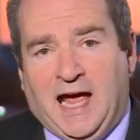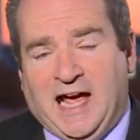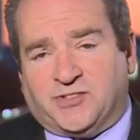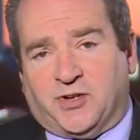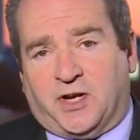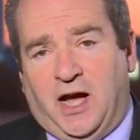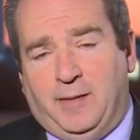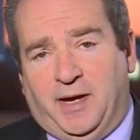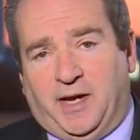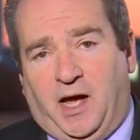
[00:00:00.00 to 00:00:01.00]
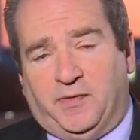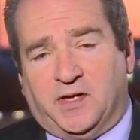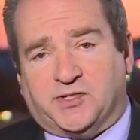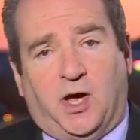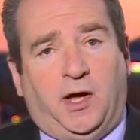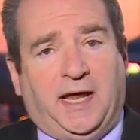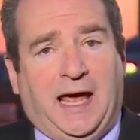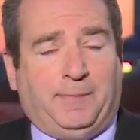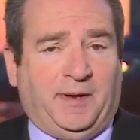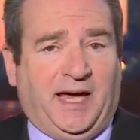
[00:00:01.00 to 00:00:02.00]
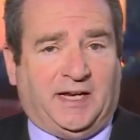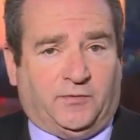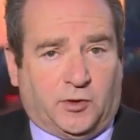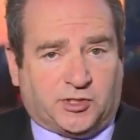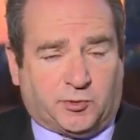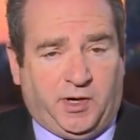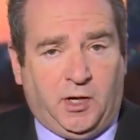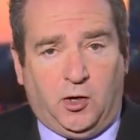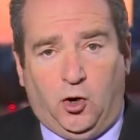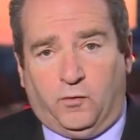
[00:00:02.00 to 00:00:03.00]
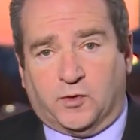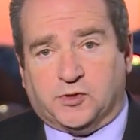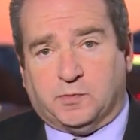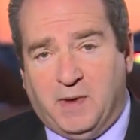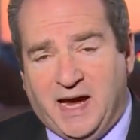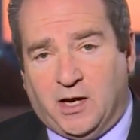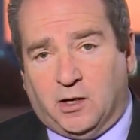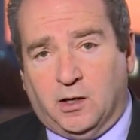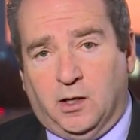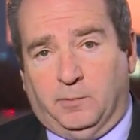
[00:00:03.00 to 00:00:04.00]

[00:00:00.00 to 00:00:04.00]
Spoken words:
Asked to comment on this unhappy anniversary, Hoover's mayor,